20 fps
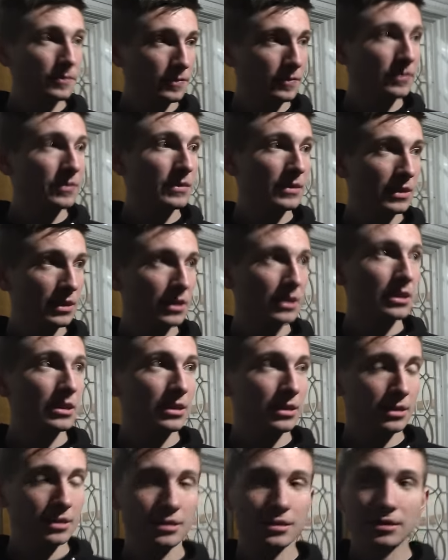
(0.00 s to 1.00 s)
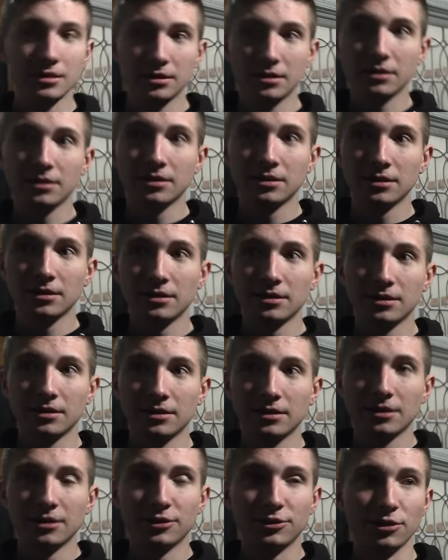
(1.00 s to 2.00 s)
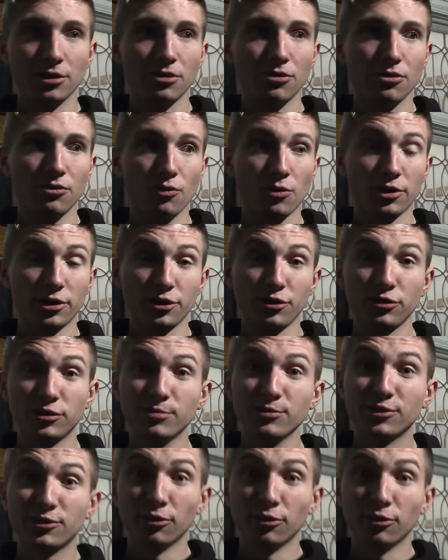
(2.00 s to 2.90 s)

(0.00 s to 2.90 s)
in his old house, which is crazy. So we're gonna do some